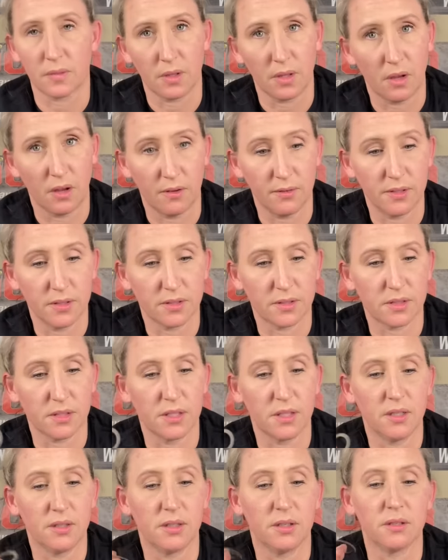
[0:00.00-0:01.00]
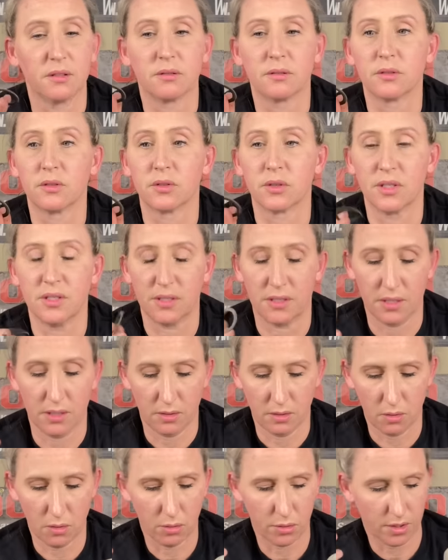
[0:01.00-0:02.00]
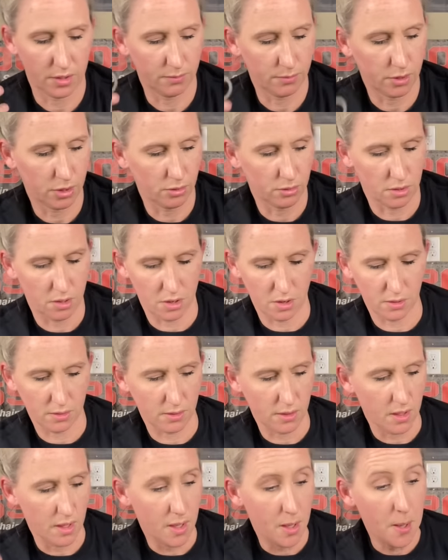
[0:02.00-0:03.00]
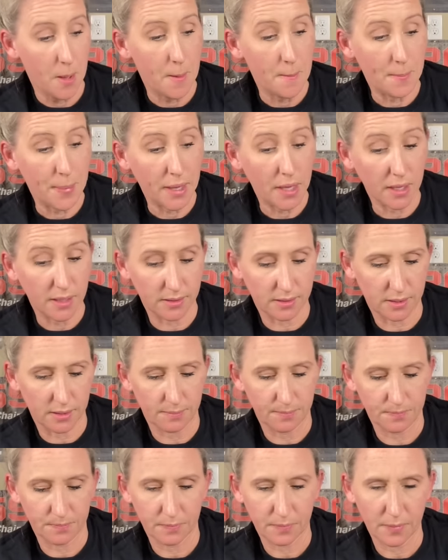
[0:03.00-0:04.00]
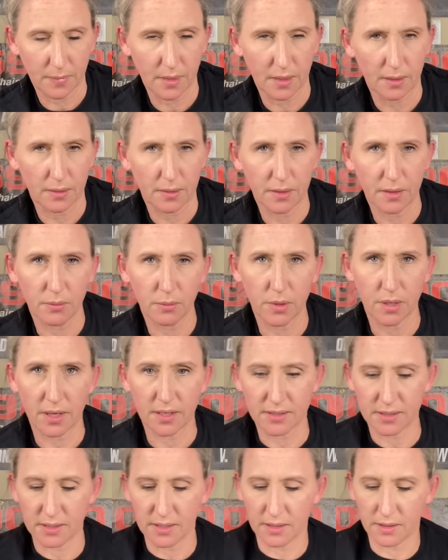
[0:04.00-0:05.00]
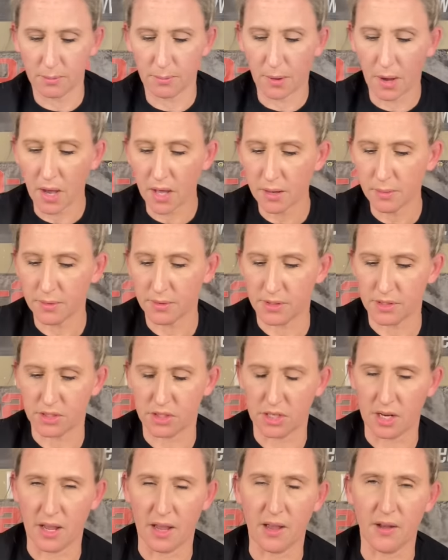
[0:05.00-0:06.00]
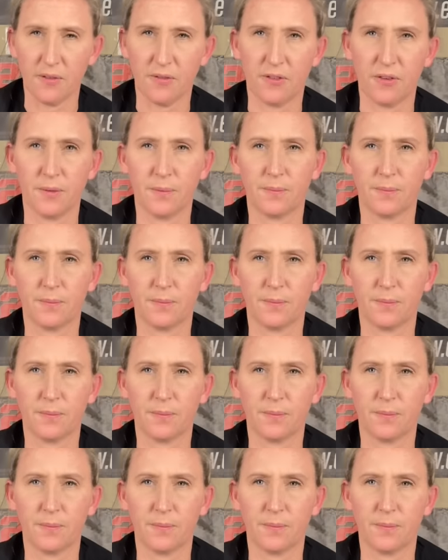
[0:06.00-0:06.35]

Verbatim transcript: obviously the grease didn't hold up too long. But then when I see the bottom of the shaft,